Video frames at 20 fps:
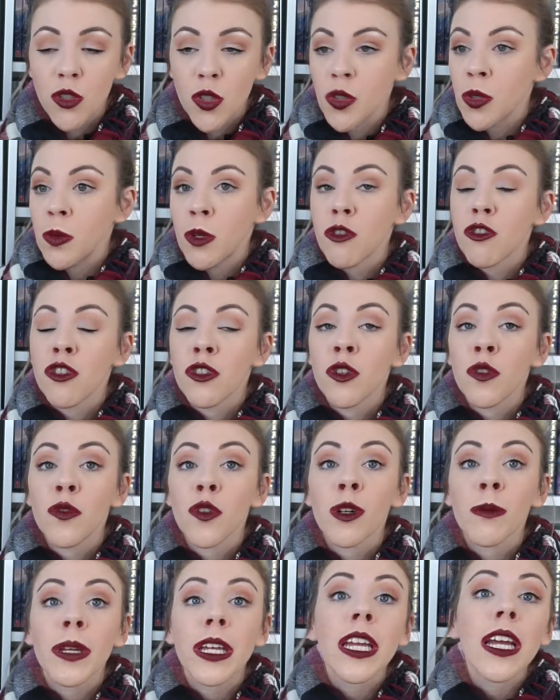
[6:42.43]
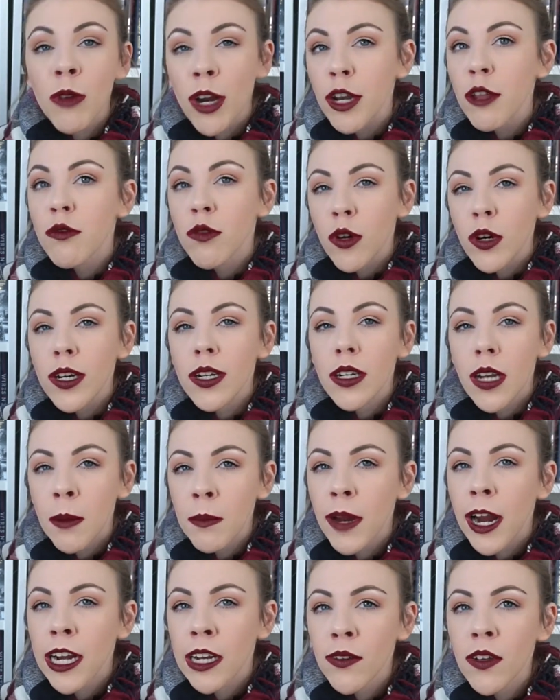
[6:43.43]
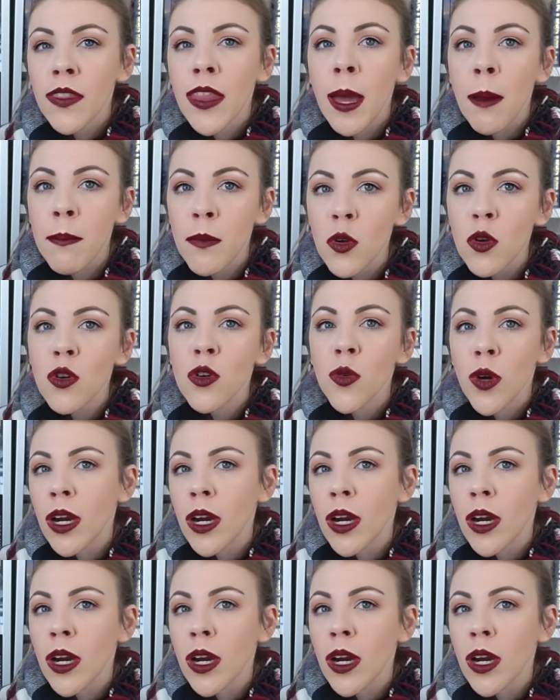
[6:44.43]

too emotional for me. I'm ready for it. I'm kind of in that mood